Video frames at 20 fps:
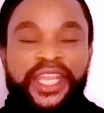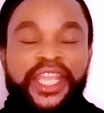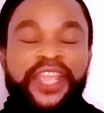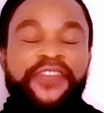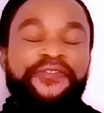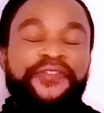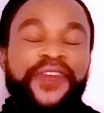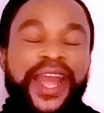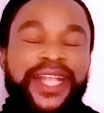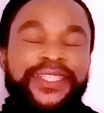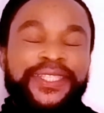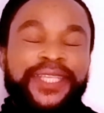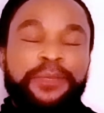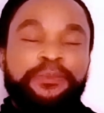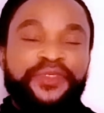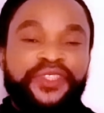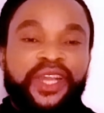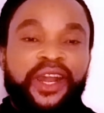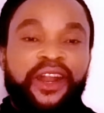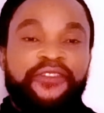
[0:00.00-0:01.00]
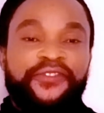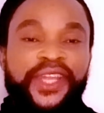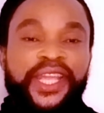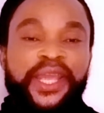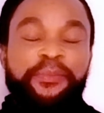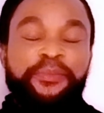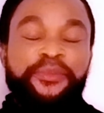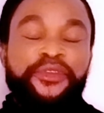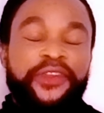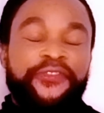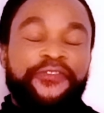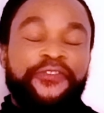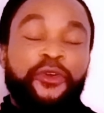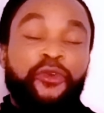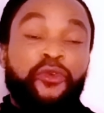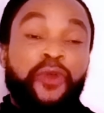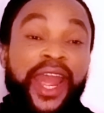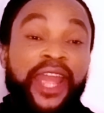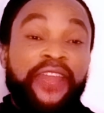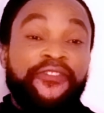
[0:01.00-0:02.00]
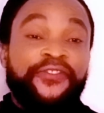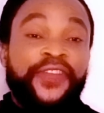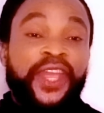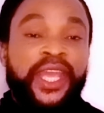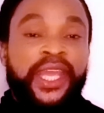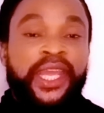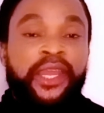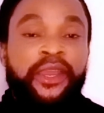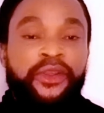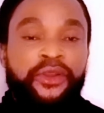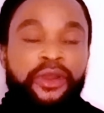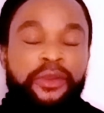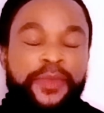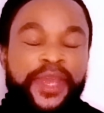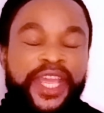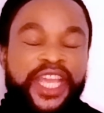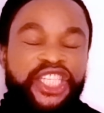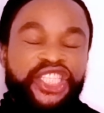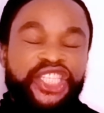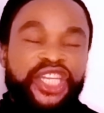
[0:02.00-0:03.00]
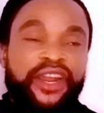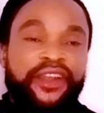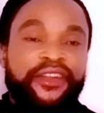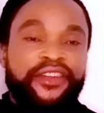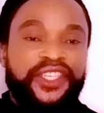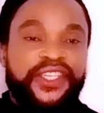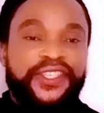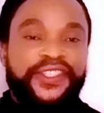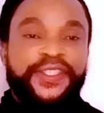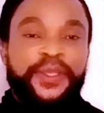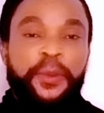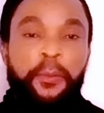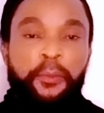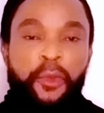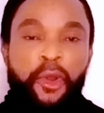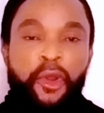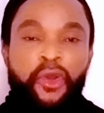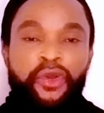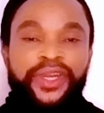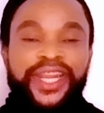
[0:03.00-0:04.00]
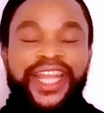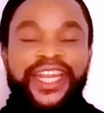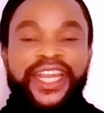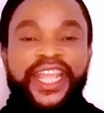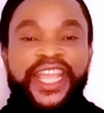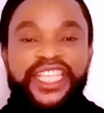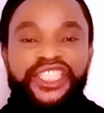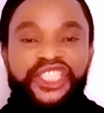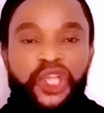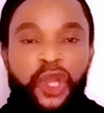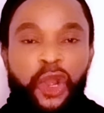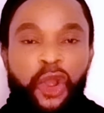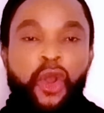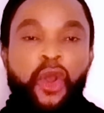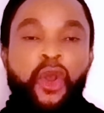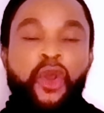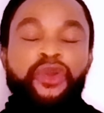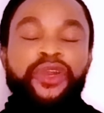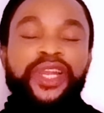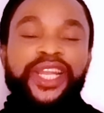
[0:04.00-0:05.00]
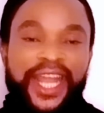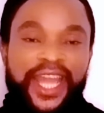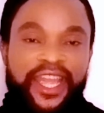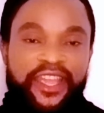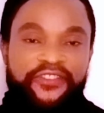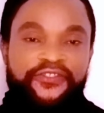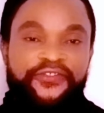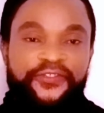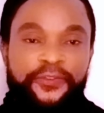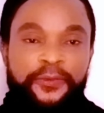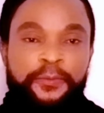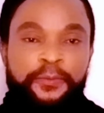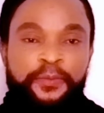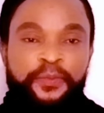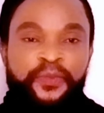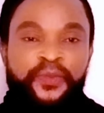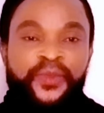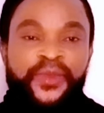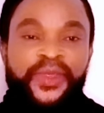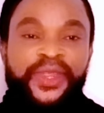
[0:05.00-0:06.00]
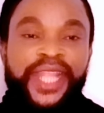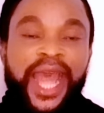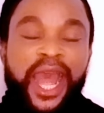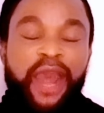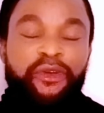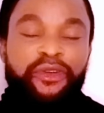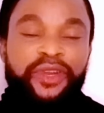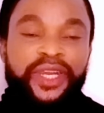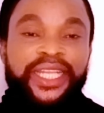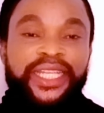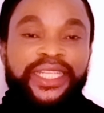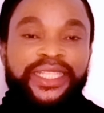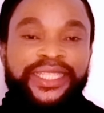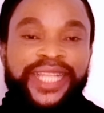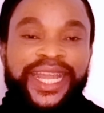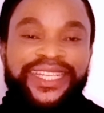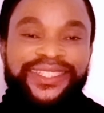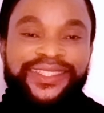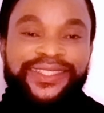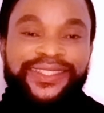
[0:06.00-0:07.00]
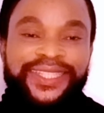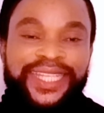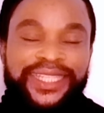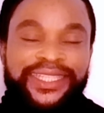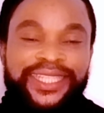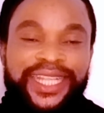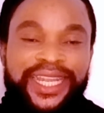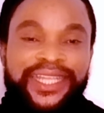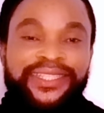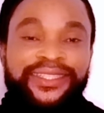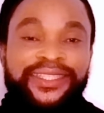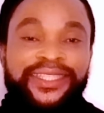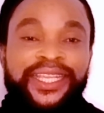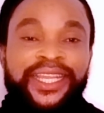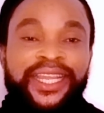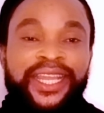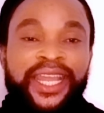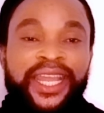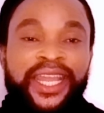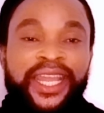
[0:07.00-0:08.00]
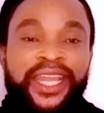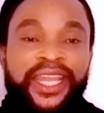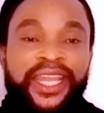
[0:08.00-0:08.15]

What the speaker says: He finds himself a beautiful wife who he cherishes more than his own life. Now, that sentence